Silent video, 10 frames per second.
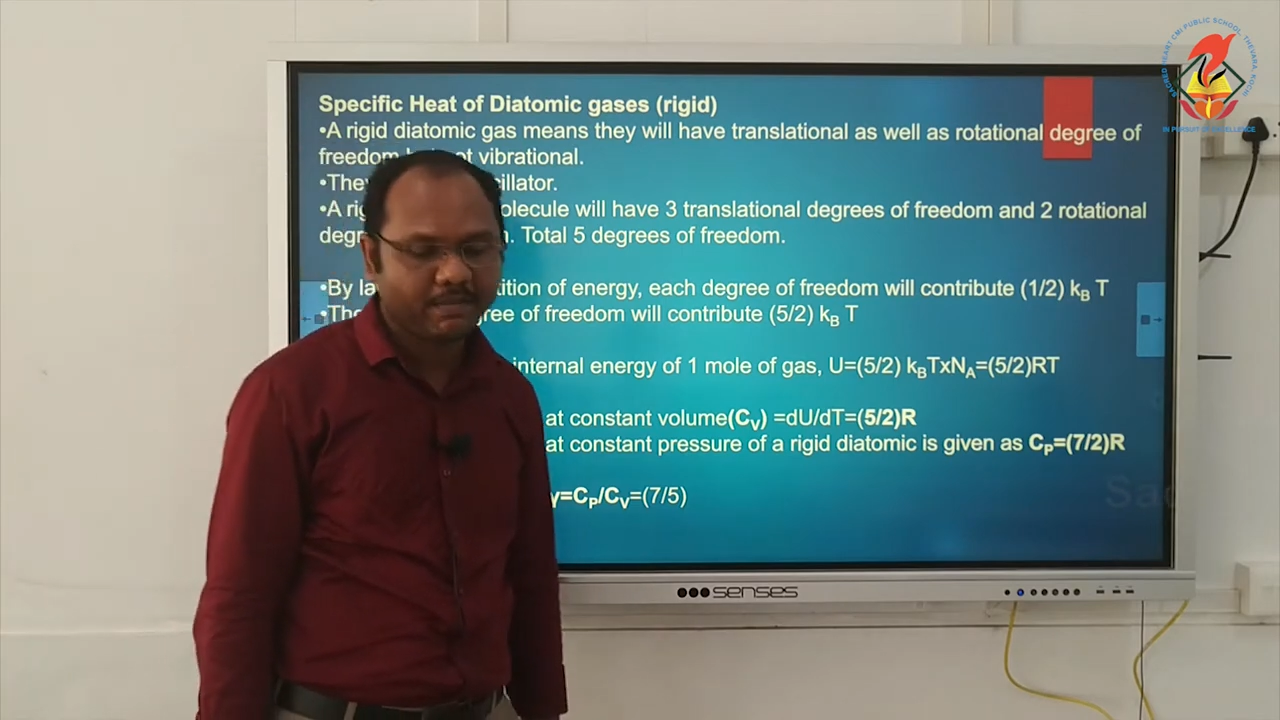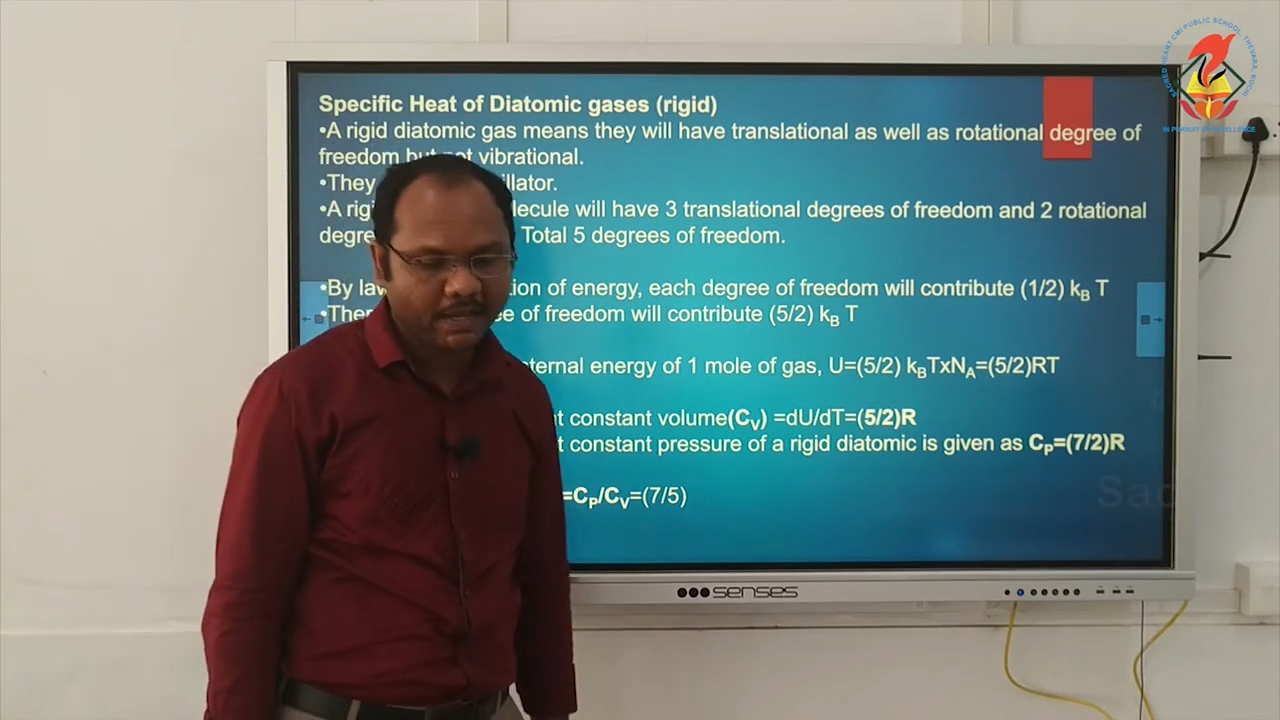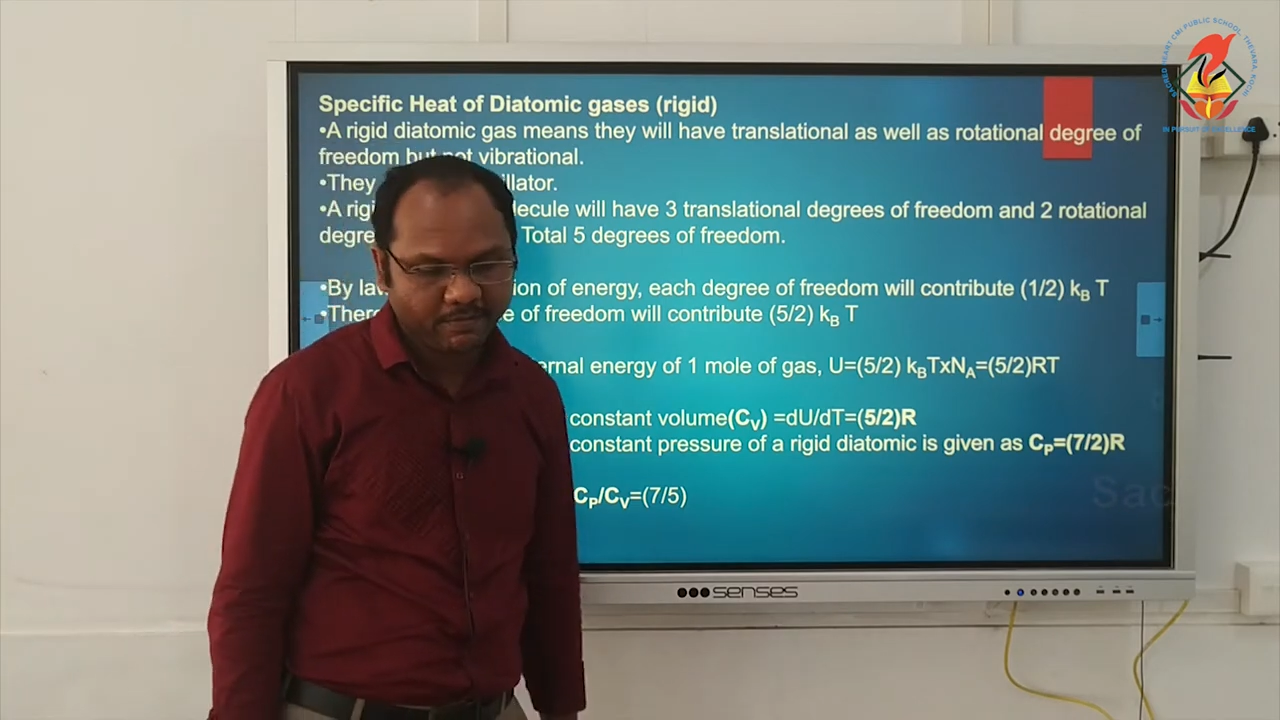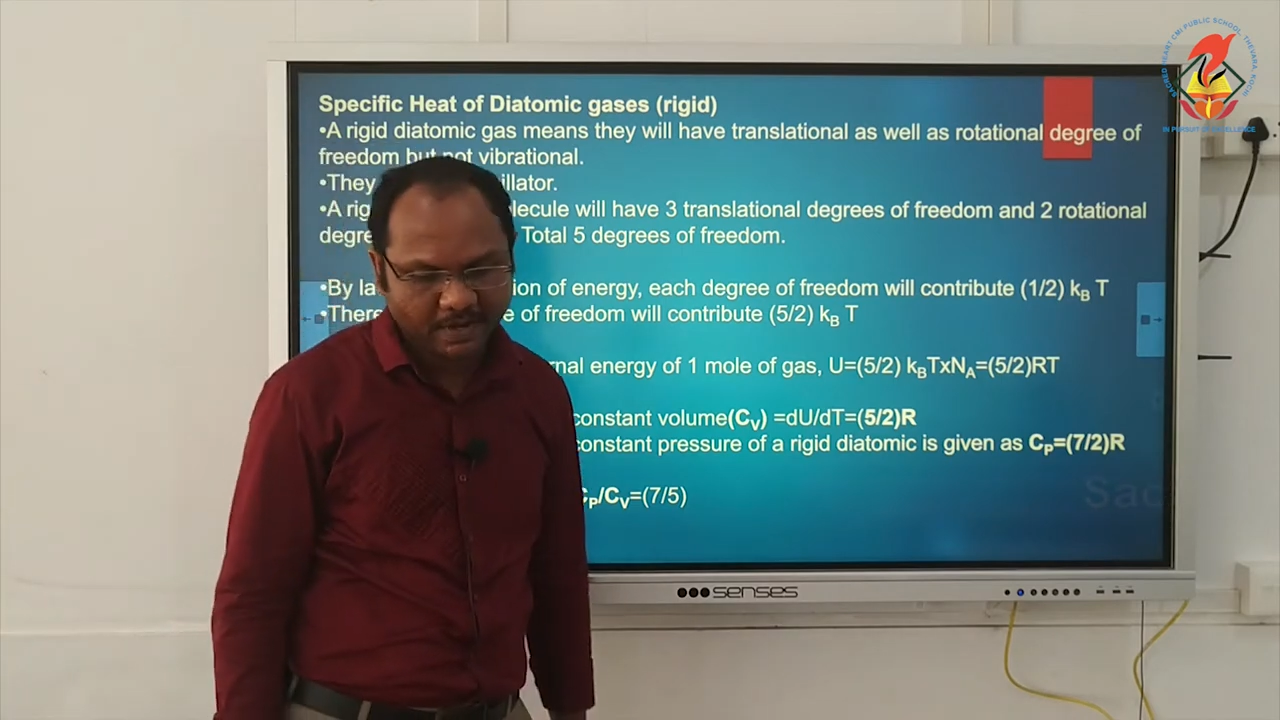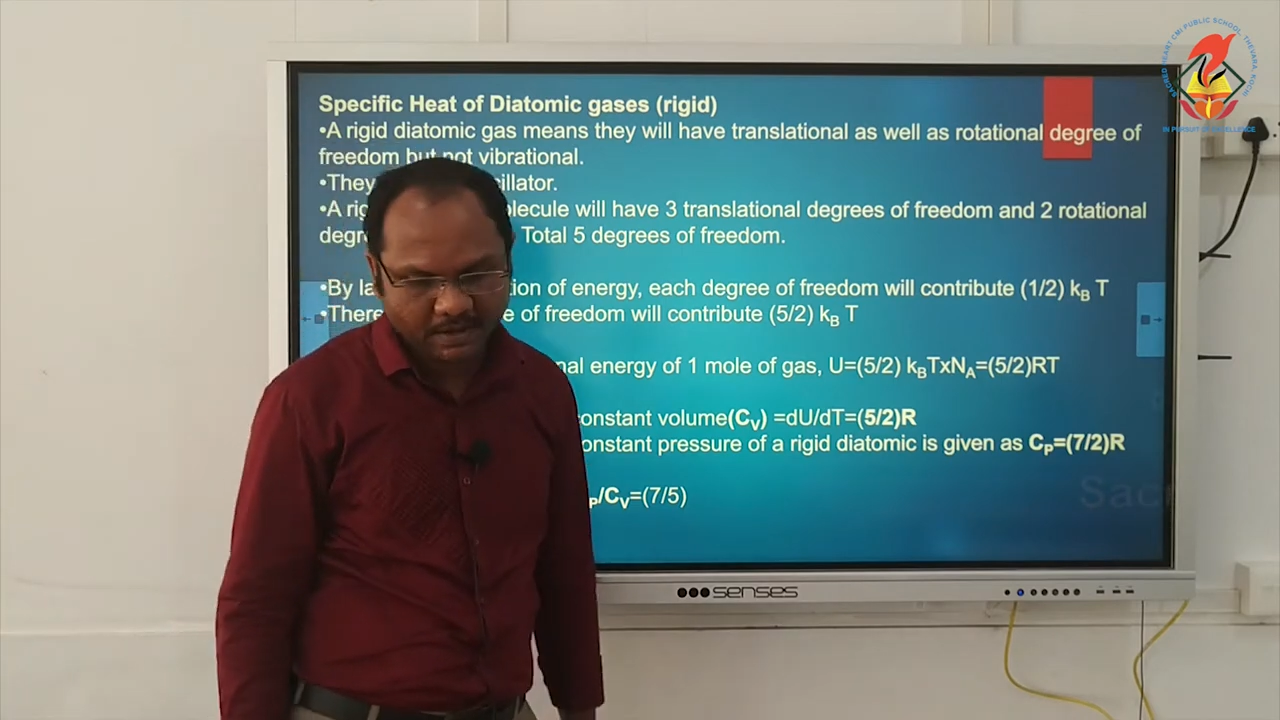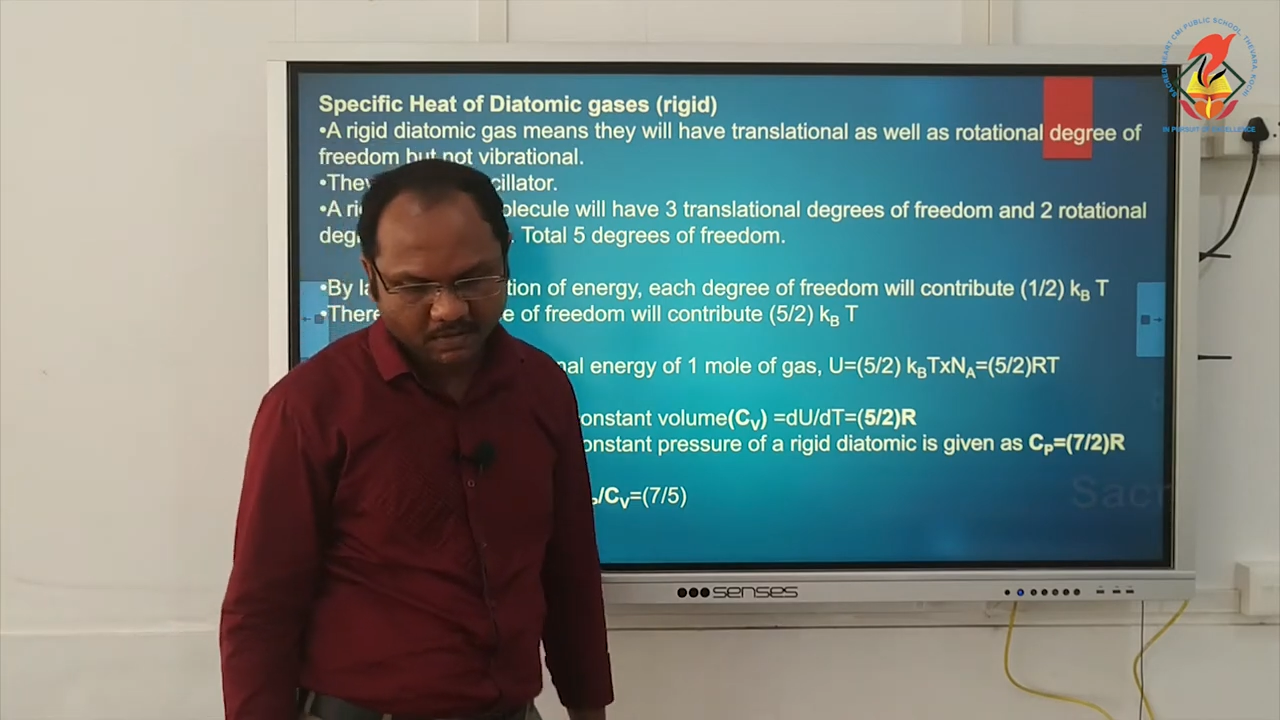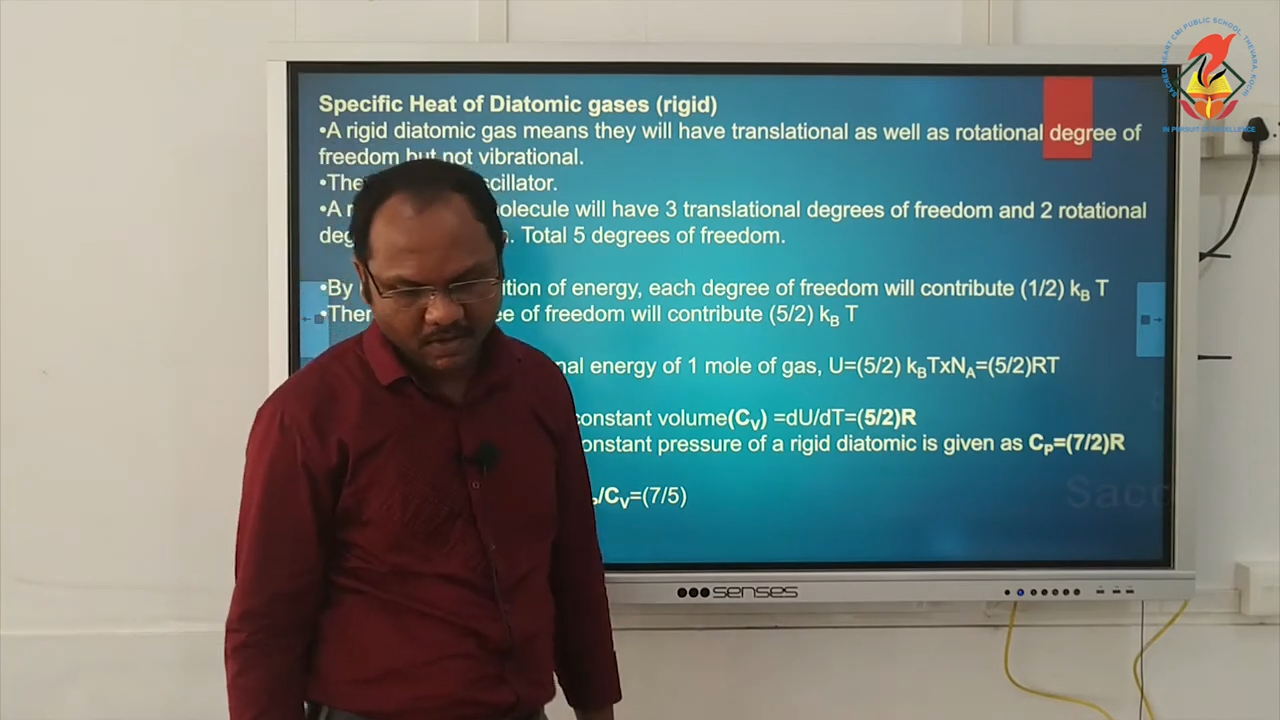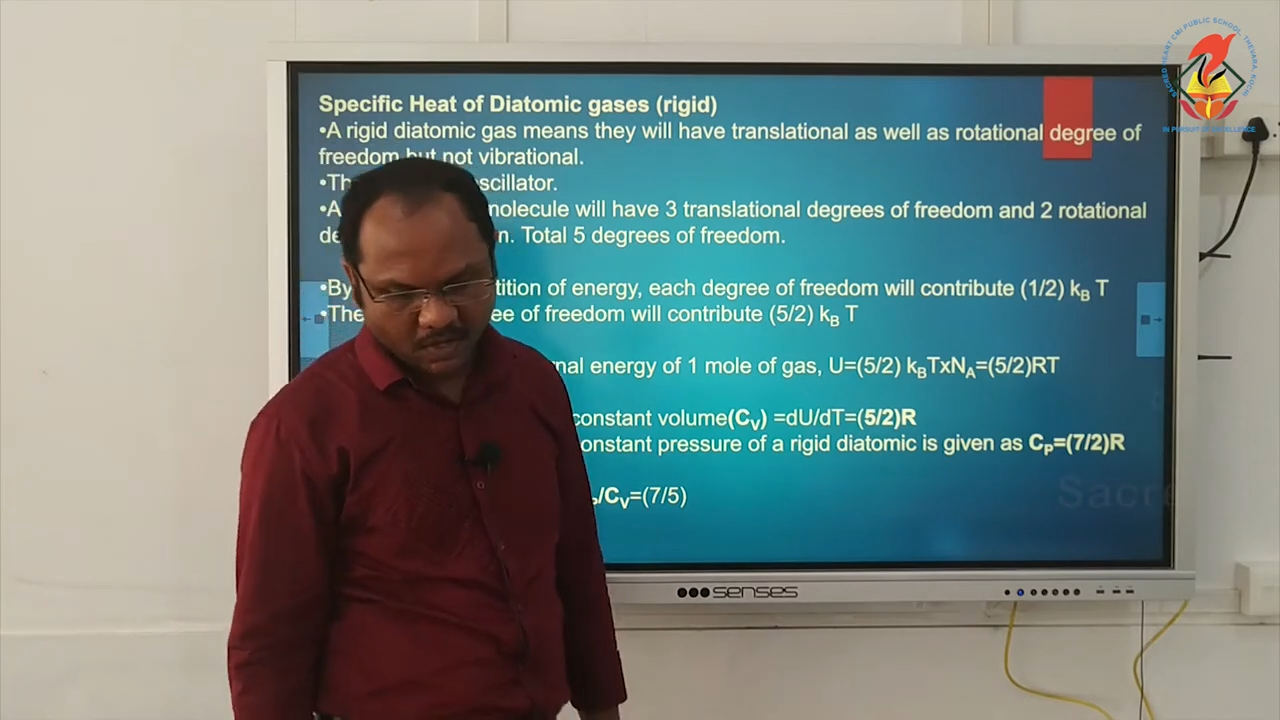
by 5,